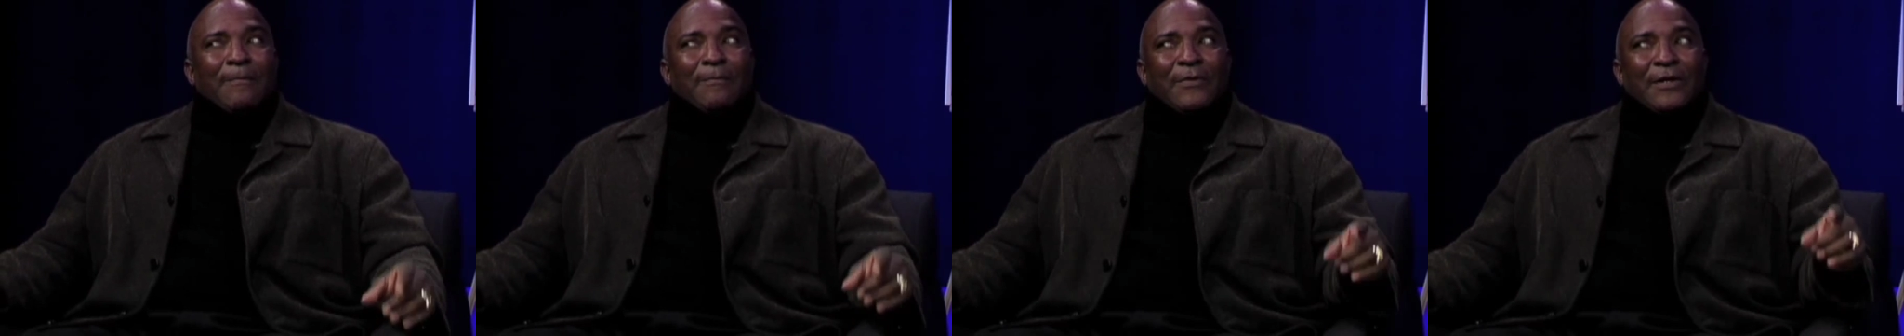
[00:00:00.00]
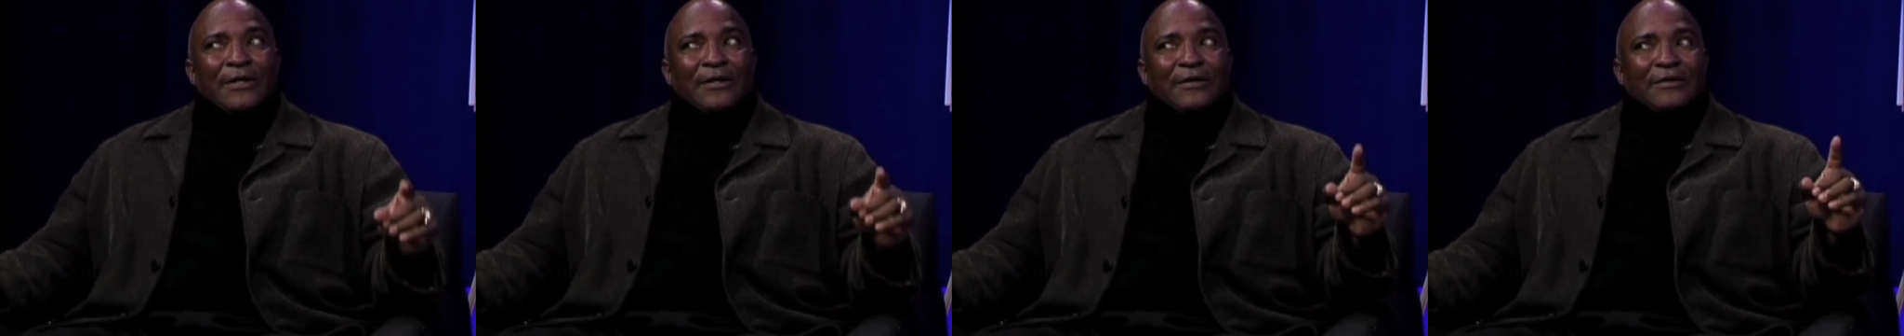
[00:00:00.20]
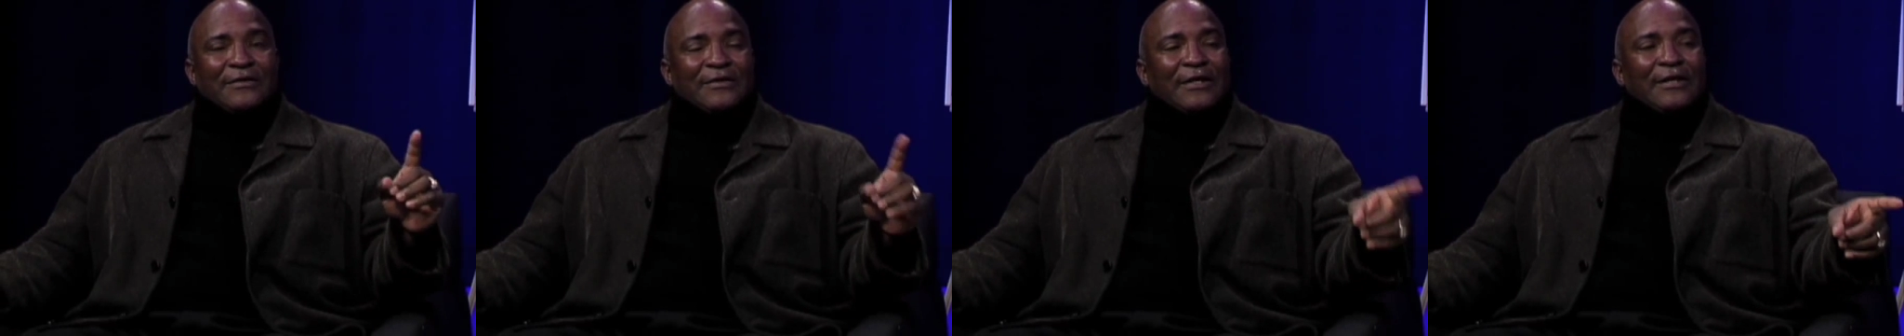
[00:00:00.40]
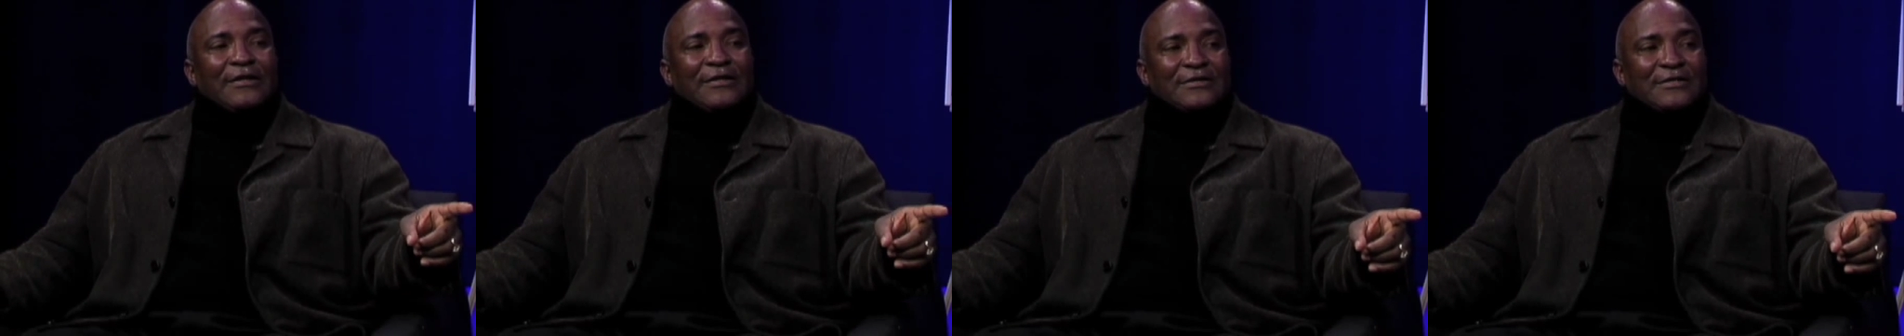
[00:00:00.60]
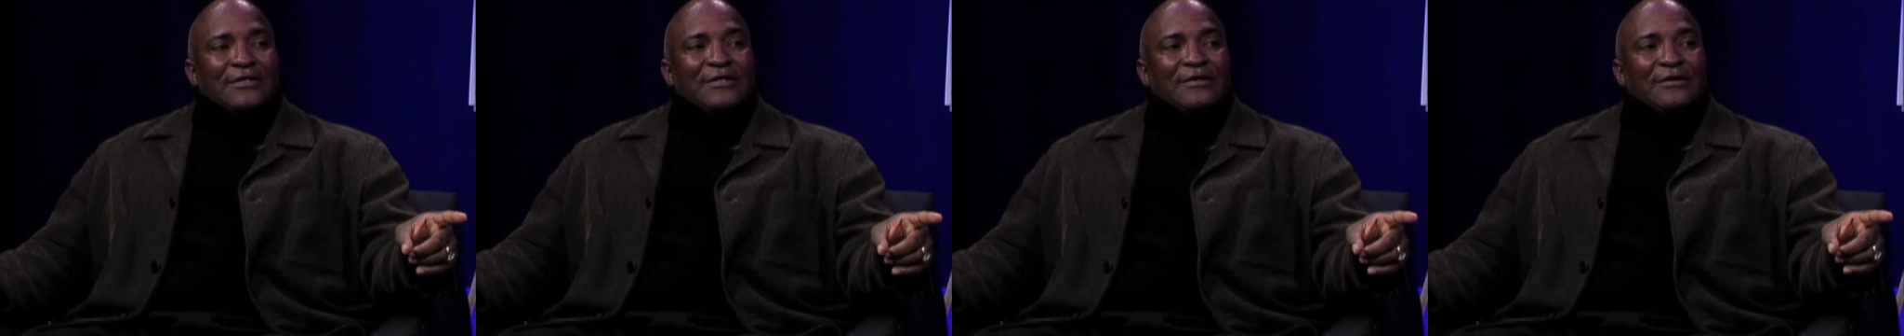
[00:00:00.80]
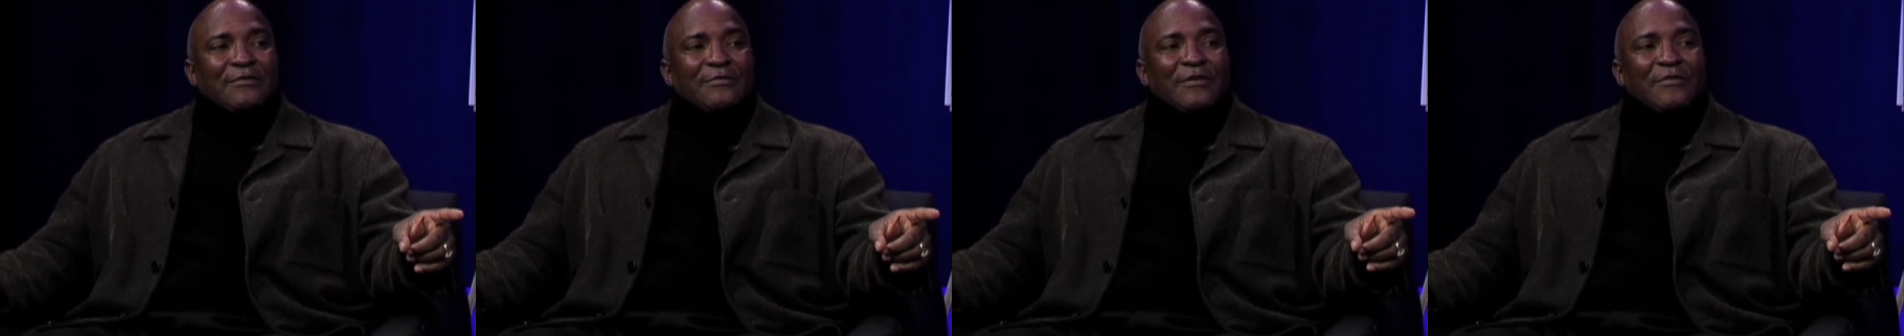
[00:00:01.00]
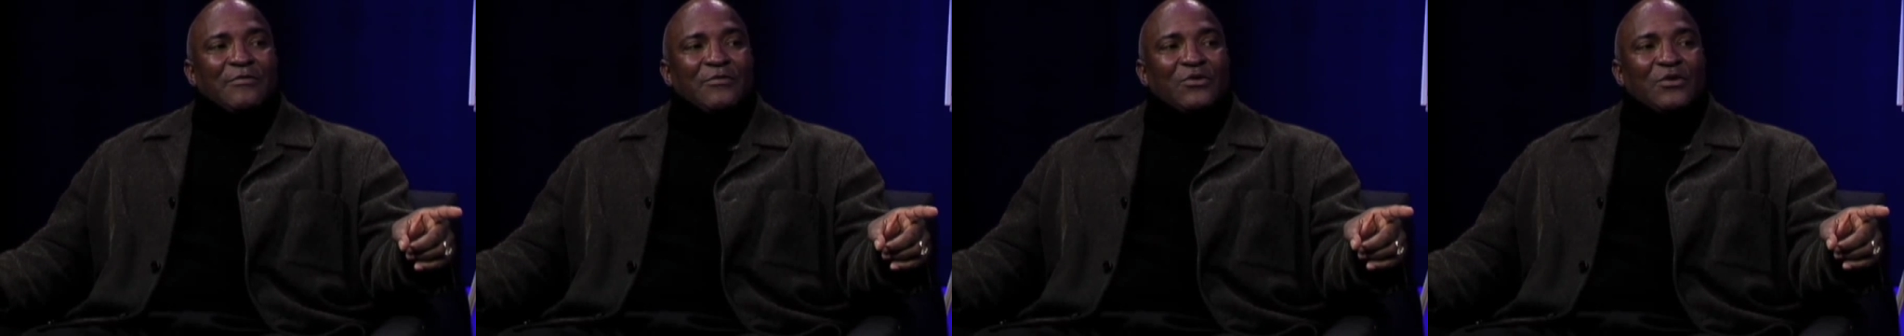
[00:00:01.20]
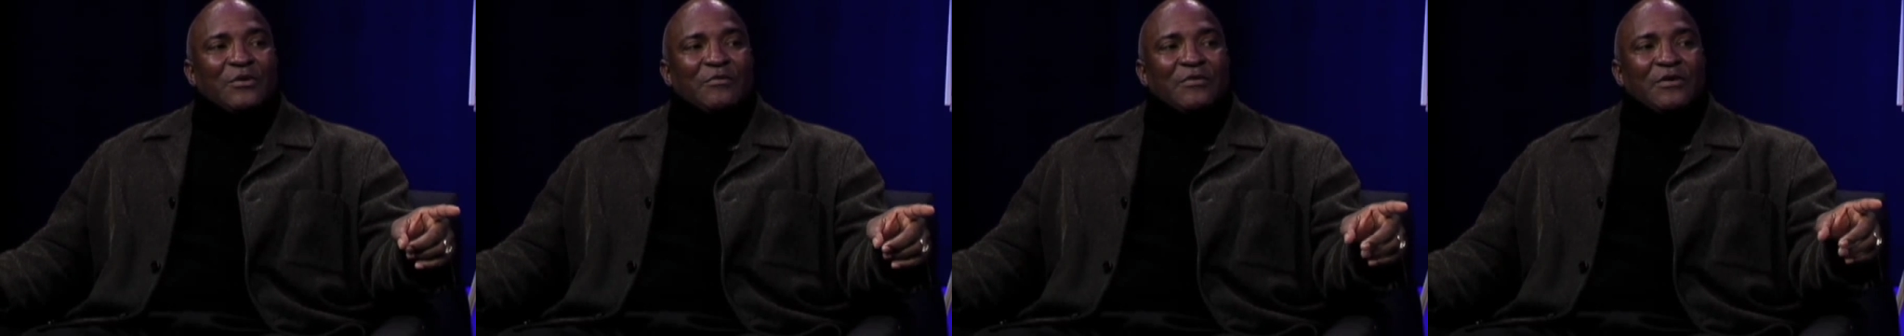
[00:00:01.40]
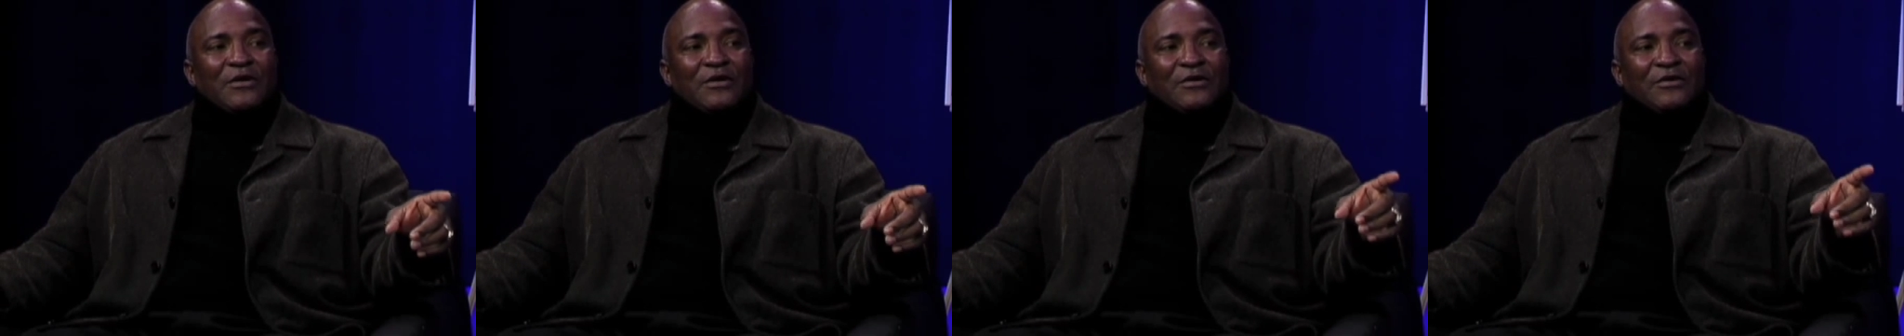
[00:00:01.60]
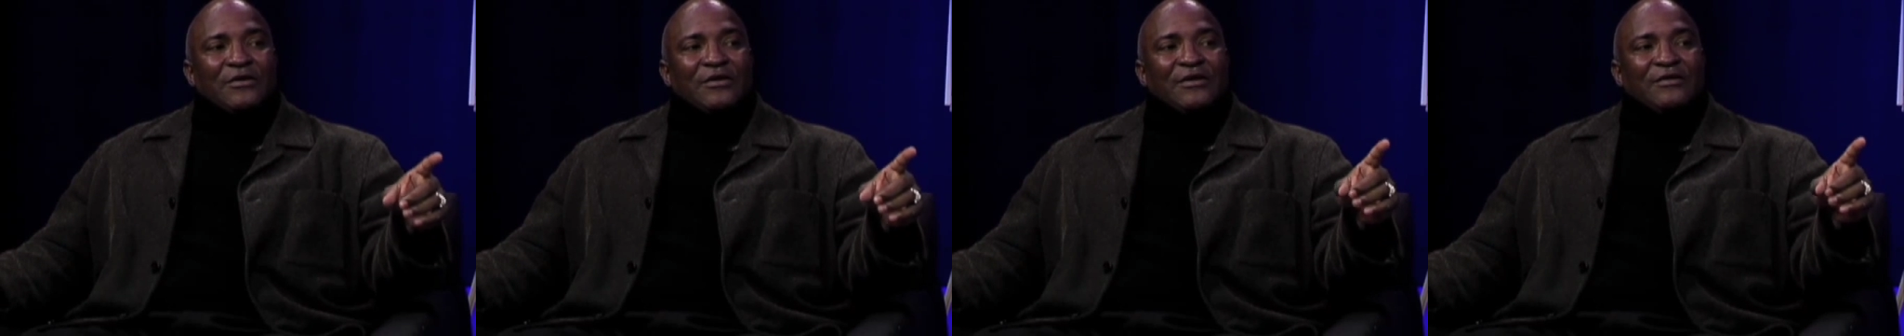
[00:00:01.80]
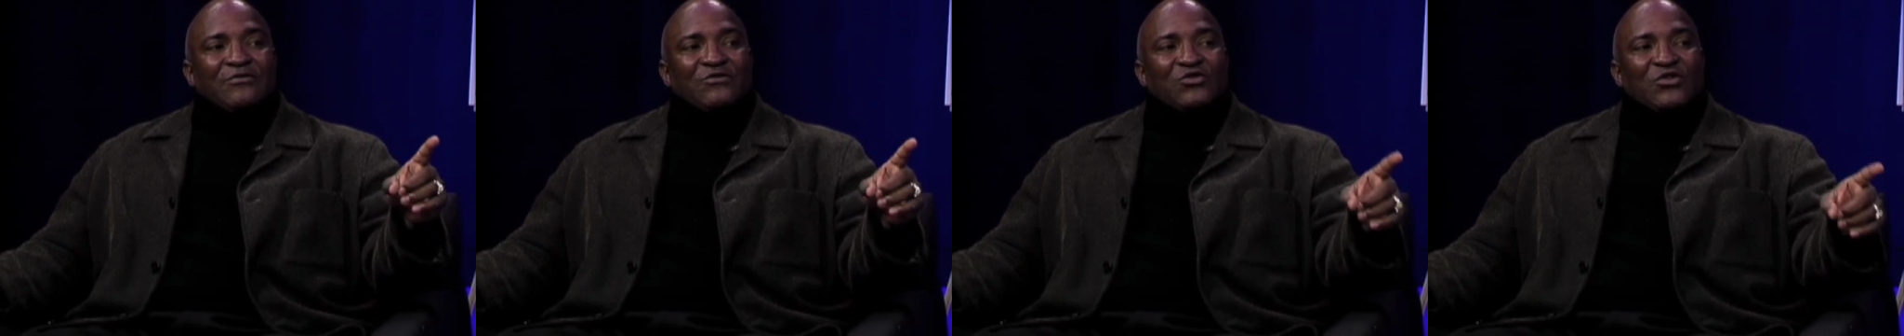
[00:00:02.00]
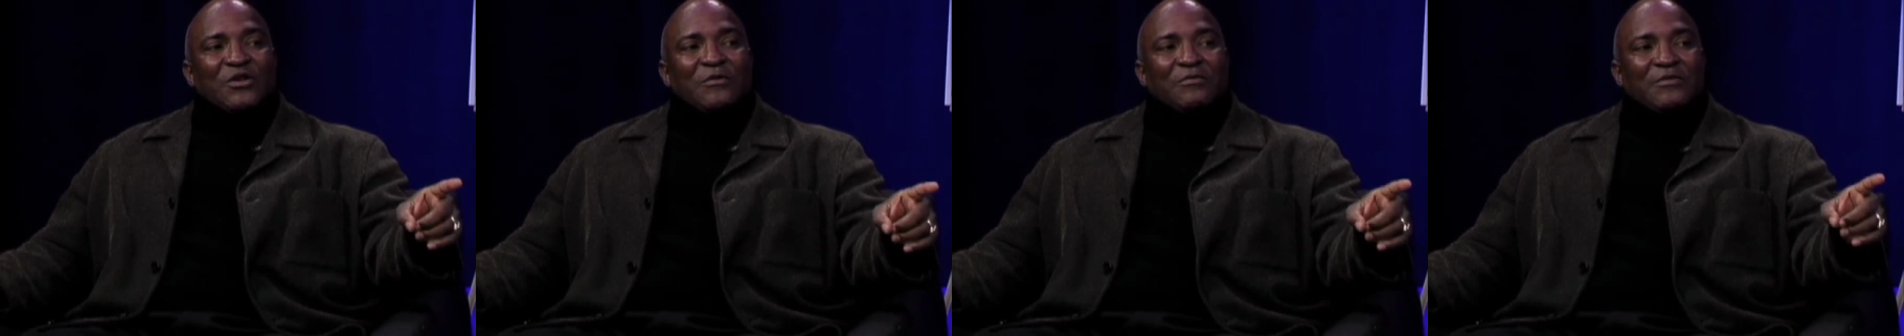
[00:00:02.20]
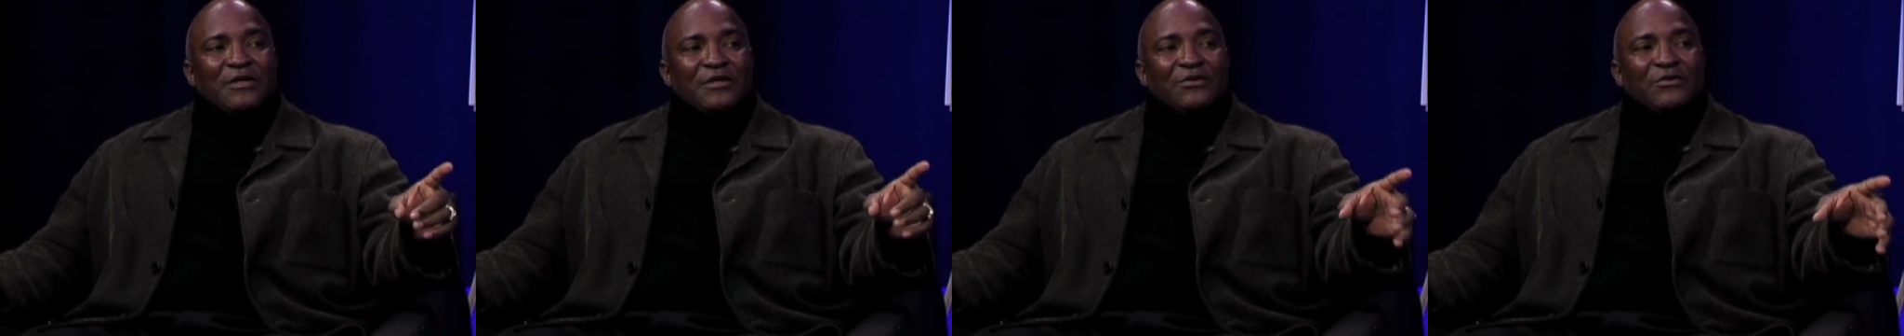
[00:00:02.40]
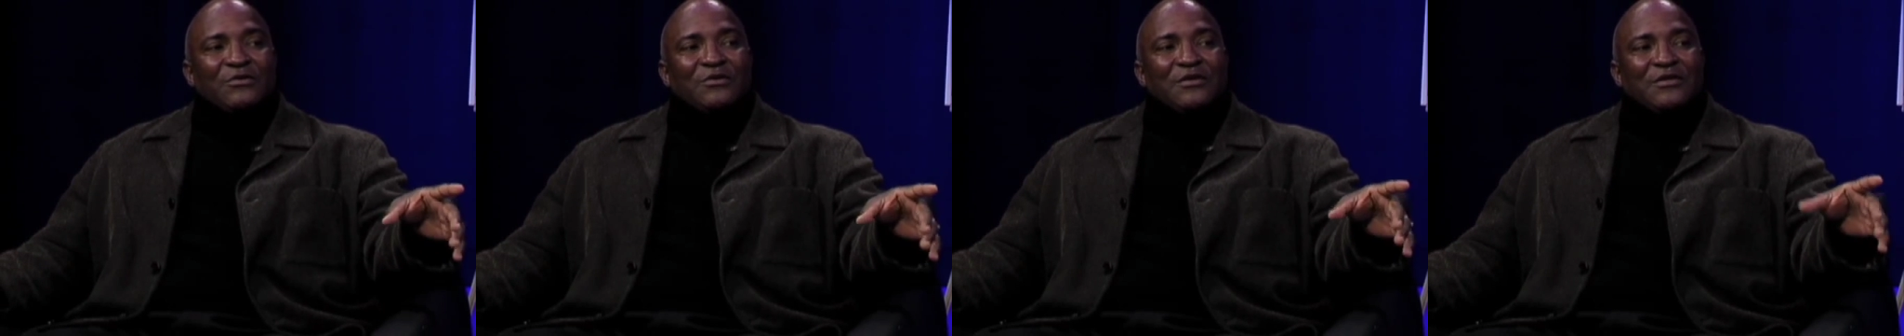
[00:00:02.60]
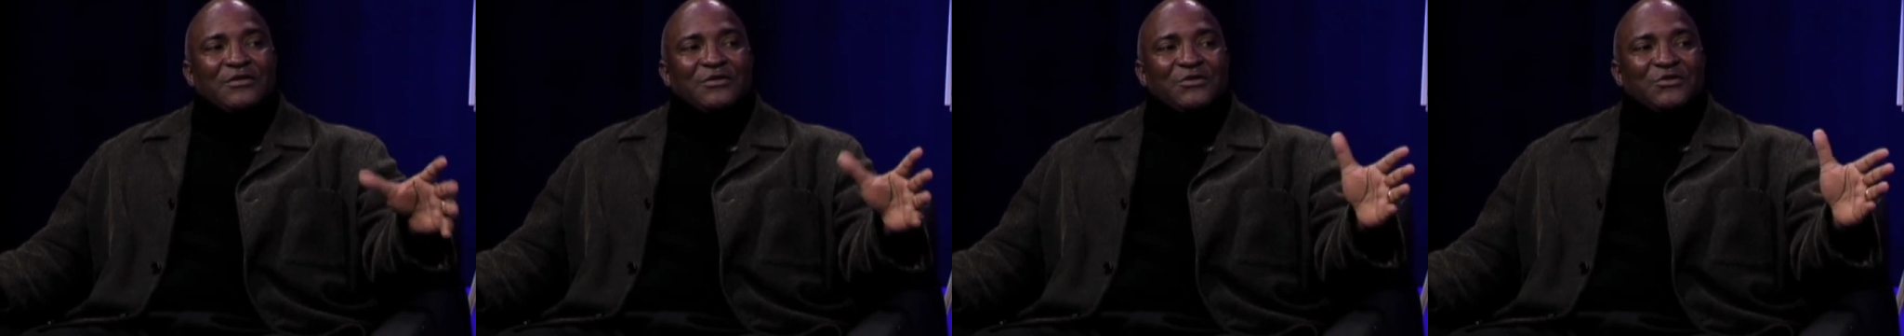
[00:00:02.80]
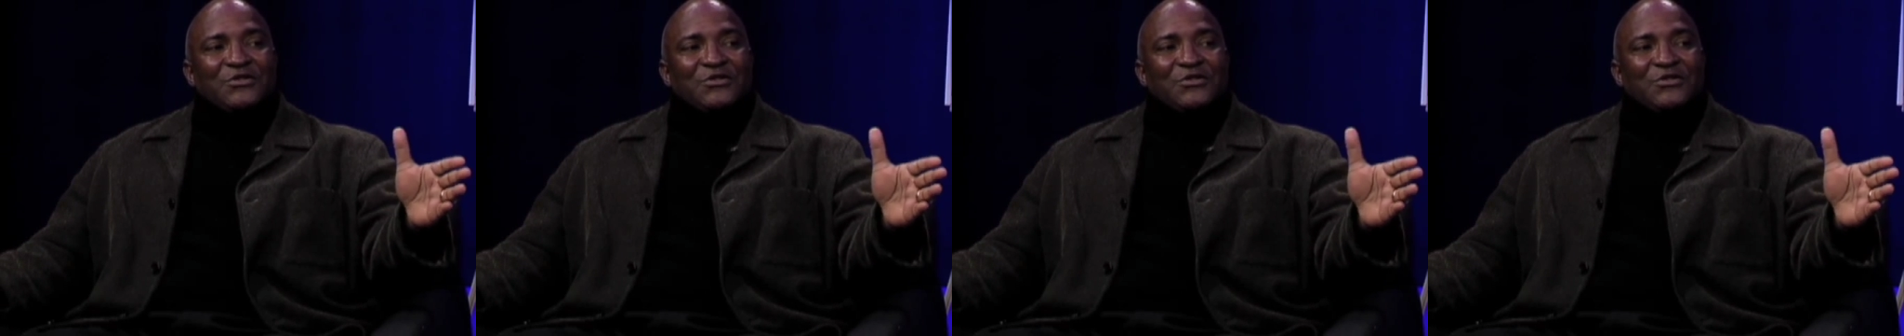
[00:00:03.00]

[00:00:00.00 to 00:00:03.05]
But tell us a little bit more about the trip that you did